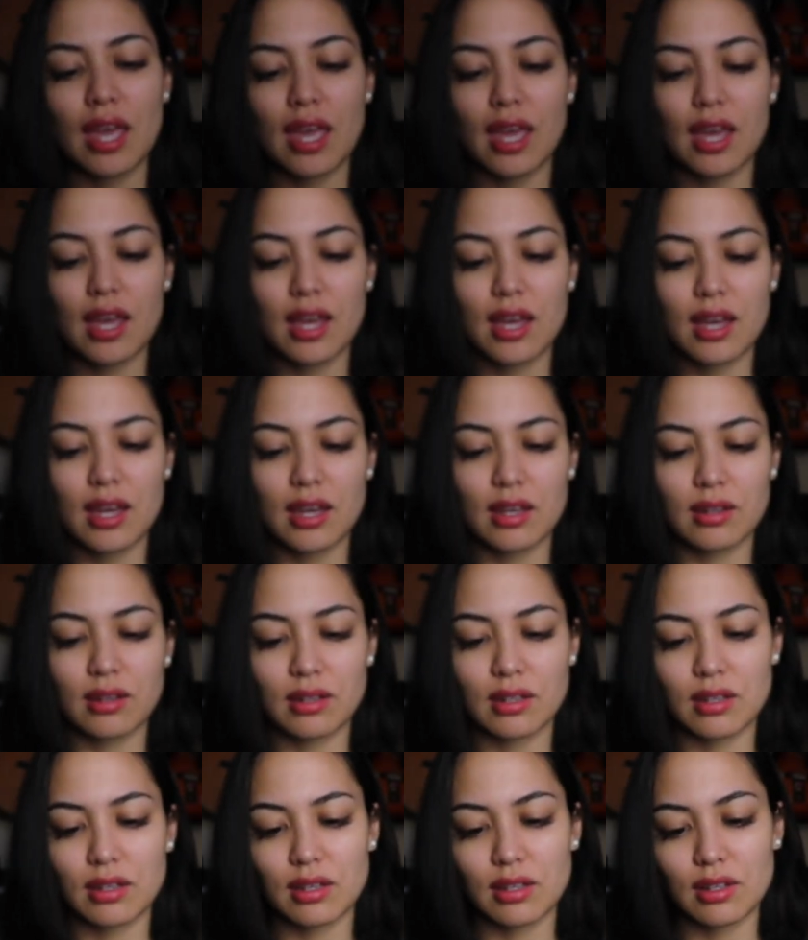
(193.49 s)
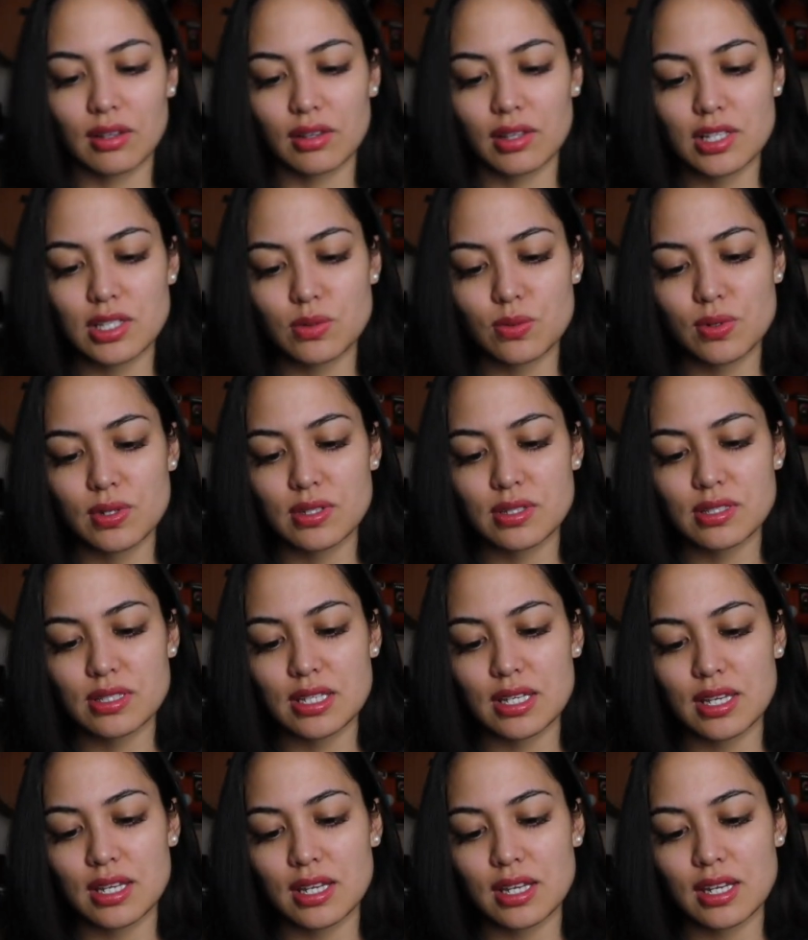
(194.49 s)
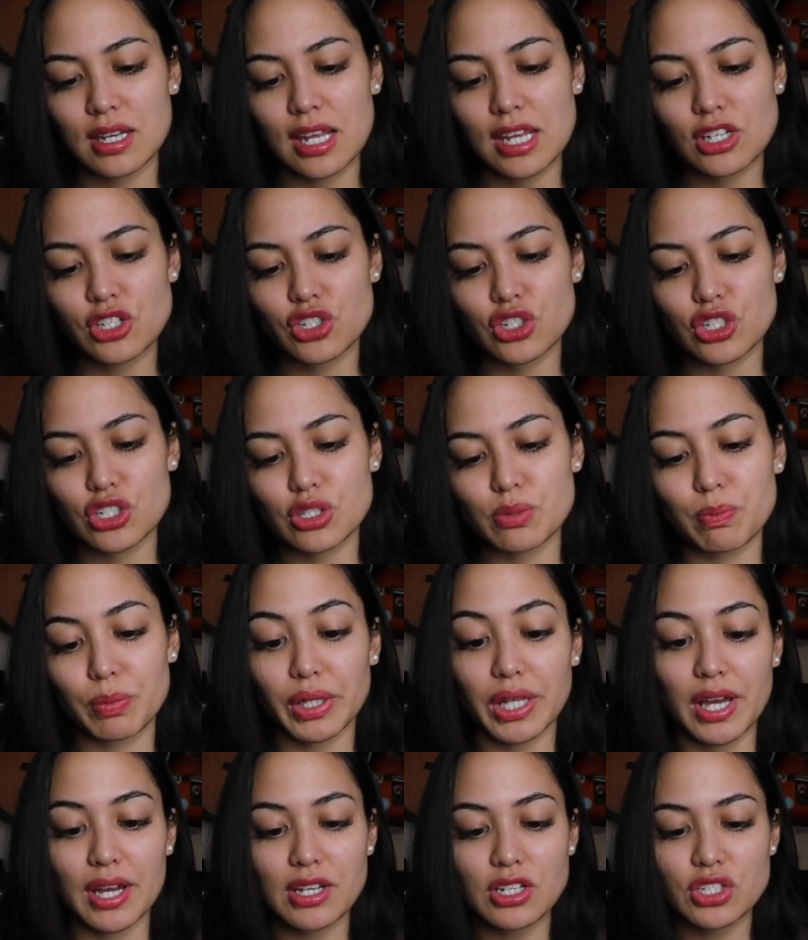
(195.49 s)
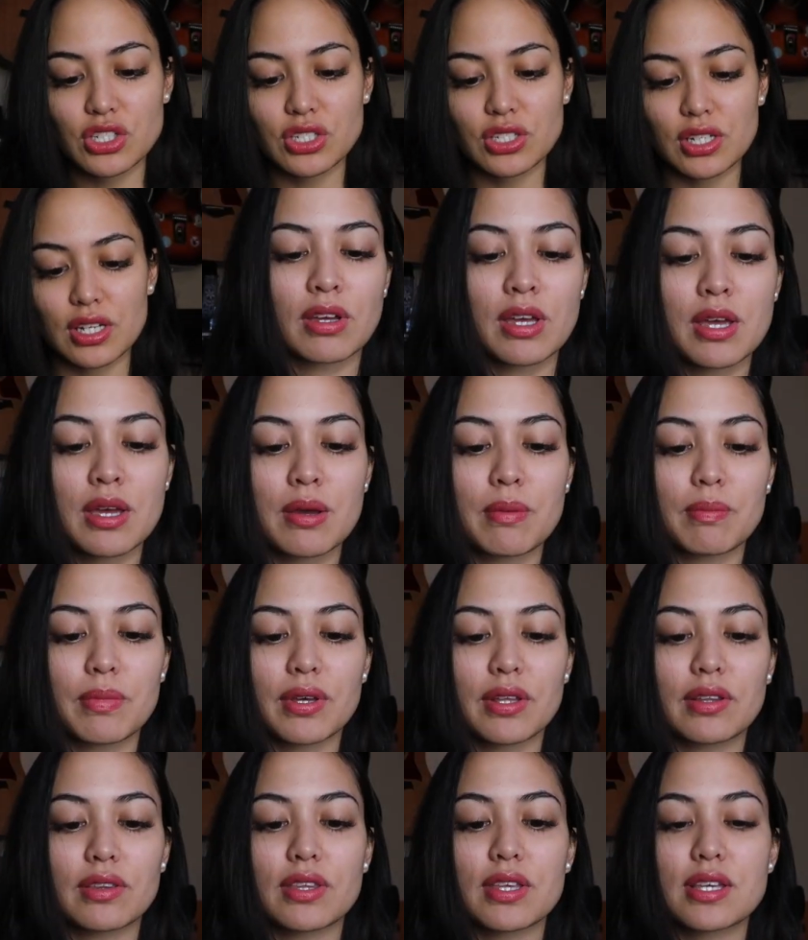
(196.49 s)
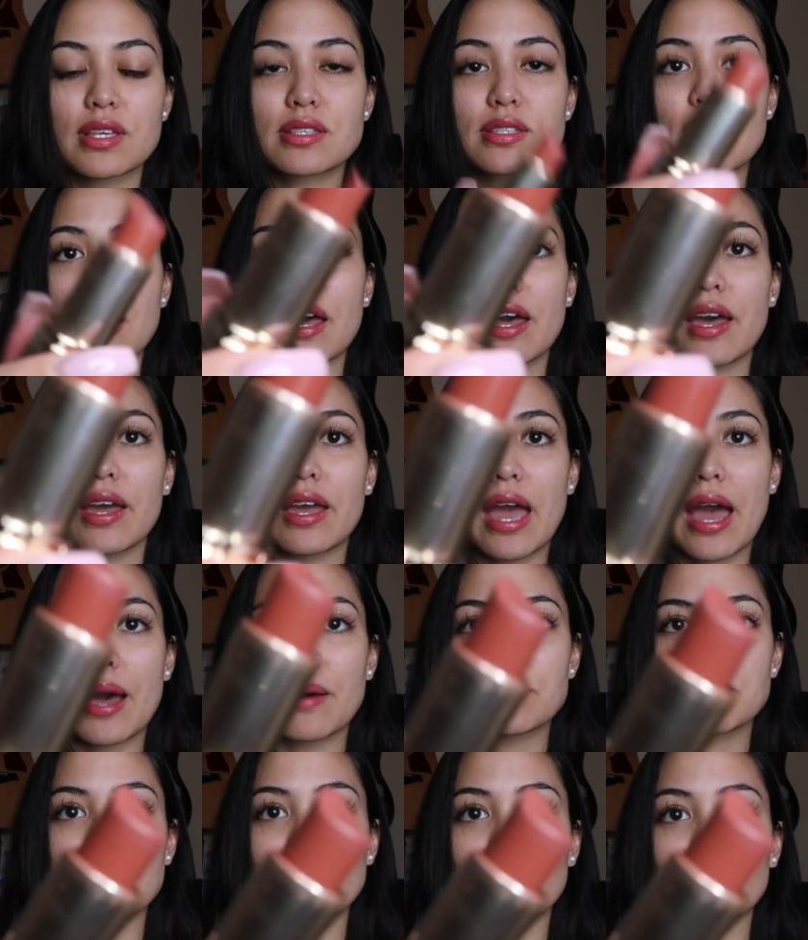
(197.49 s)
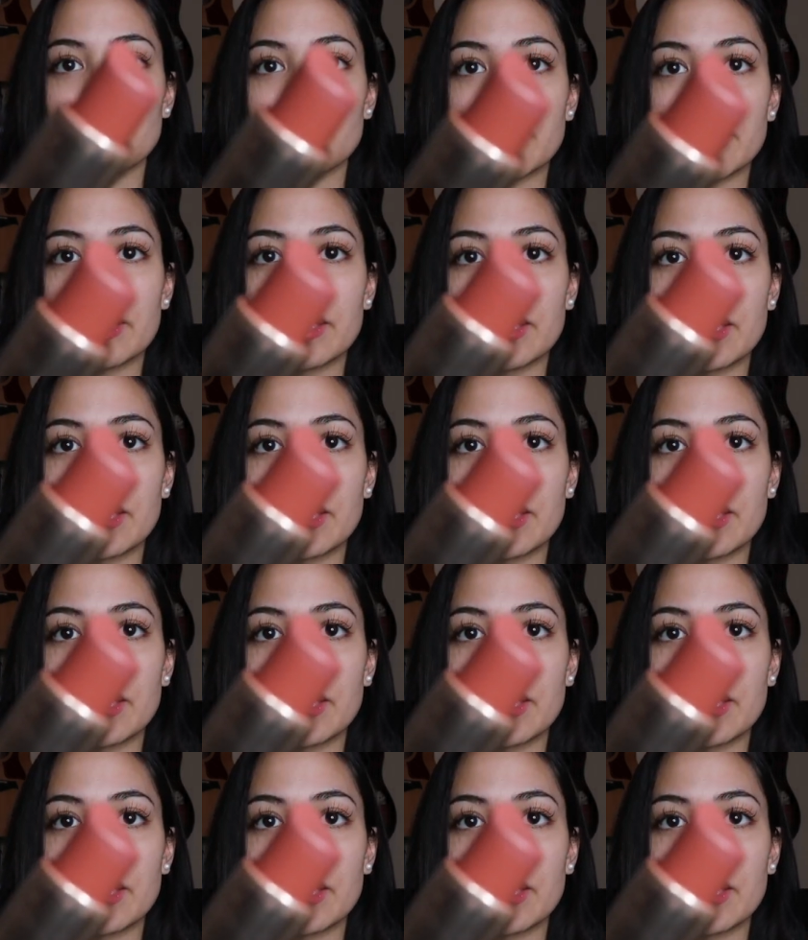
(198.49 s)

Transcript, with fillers: And this one's in Nature's Blush. But this I absolutely